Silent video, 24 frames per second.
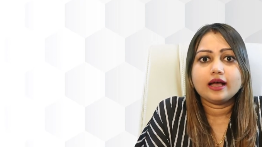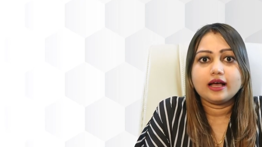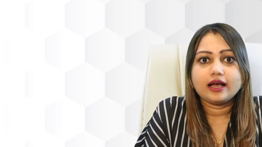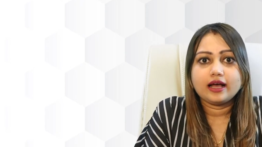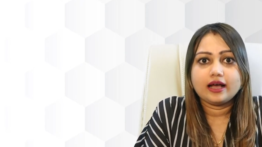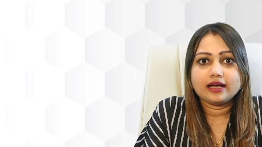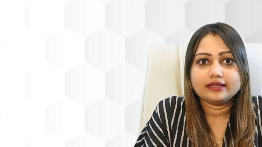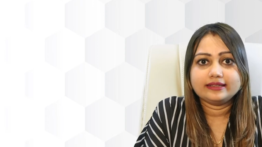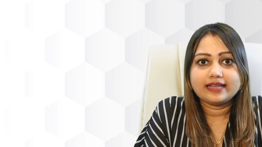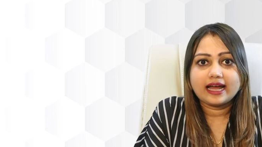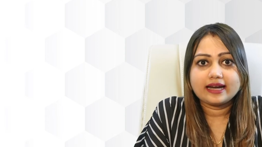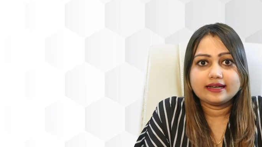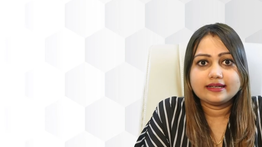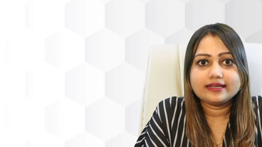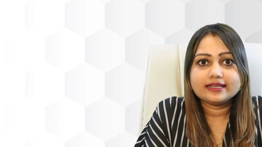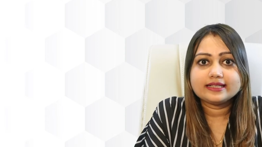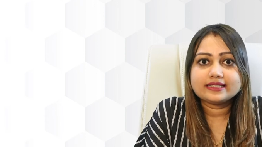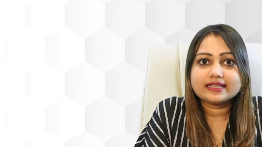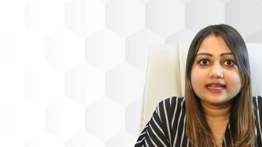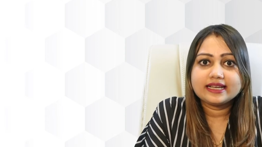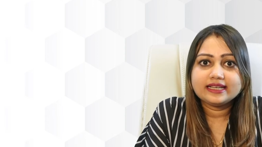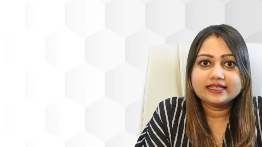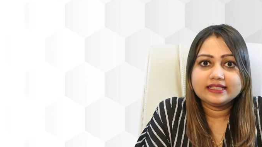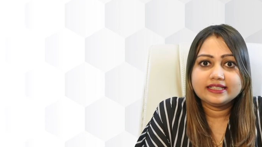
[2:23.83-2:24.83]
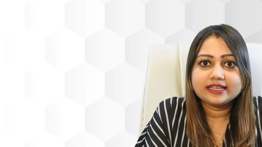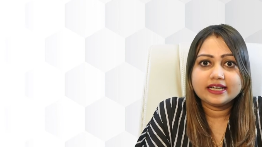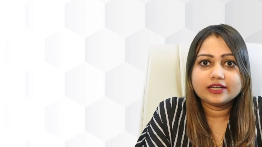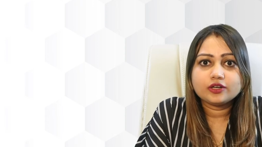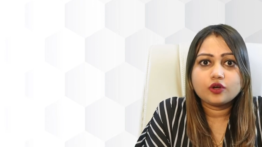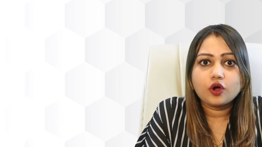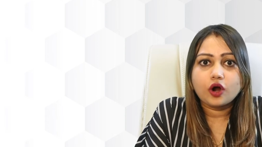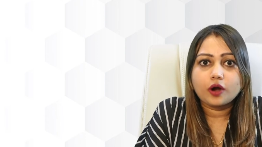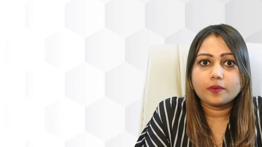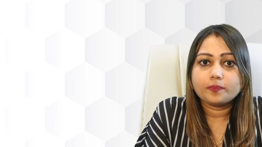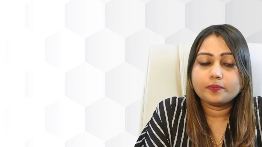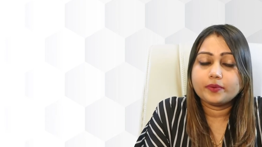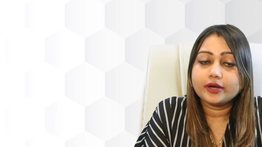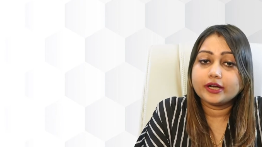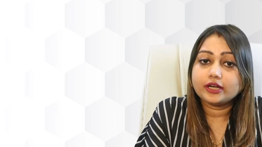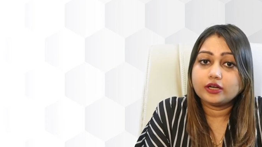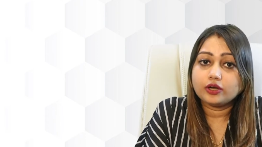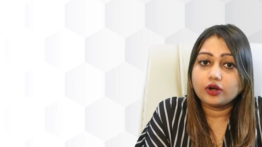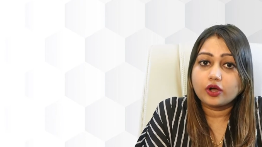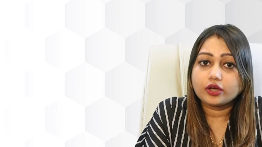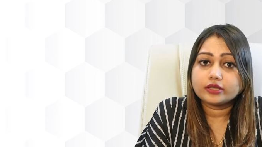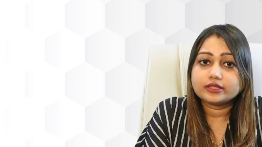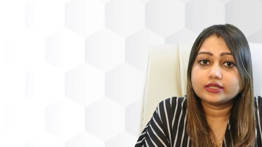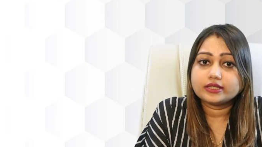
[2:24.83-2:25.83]
that is Indian Corporate
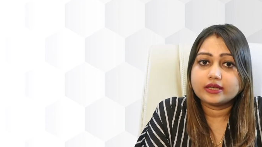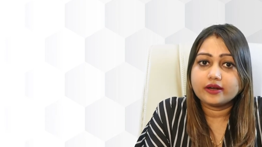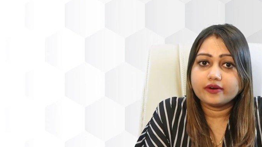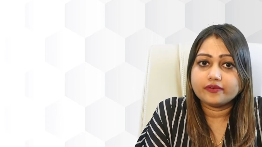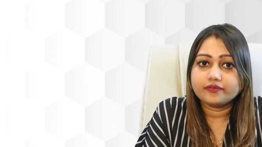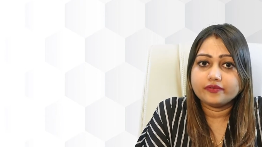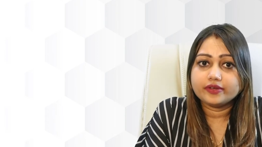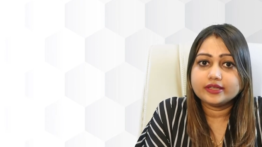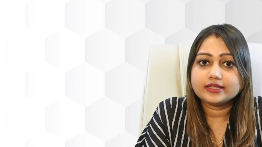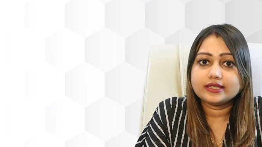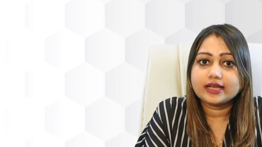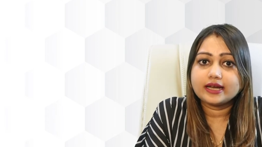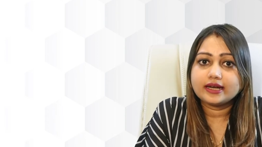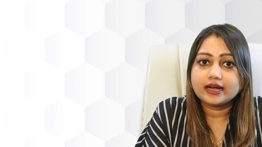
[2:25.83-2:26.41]
Law Service,